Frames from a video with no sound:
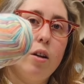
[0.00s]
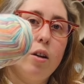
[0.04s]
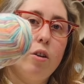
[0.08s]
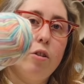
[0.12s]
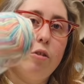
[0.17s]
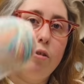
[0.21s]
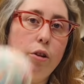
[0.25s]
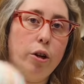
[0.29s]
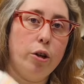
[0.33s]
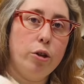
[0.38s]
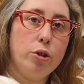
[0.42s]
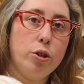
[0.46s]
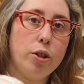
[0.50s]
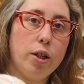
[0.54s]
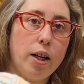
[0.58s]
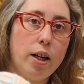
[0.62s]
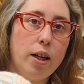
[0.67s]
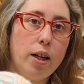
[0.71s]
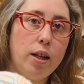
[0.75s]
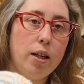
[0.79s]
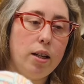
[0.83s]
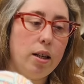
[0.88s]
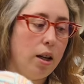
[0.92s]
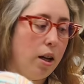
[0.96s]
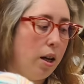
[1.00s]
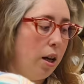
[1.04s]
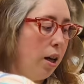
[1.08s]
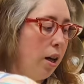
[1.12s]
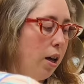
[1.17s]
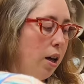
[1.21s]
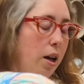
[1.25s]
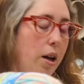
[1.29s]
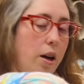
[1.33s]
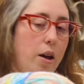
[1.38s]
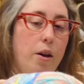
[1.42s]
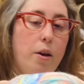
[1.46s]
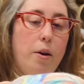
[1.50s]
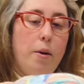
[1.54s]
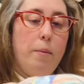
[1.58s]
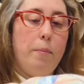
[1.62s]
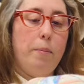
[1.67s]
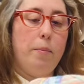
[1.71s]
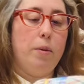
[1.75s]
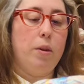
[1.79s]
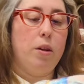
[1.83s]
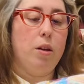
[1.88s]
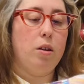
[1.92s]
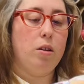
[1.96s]
crocheted.
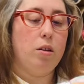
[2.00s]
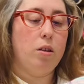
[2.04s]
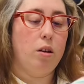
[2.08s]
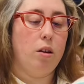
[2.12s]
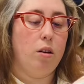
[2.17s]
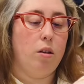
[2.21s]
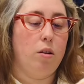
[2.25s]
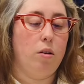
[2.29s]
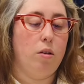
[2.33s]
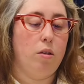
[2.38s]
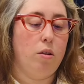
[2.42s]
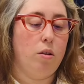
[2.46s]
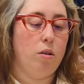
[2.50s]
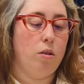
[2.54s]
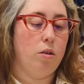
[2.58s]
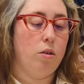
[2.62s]
So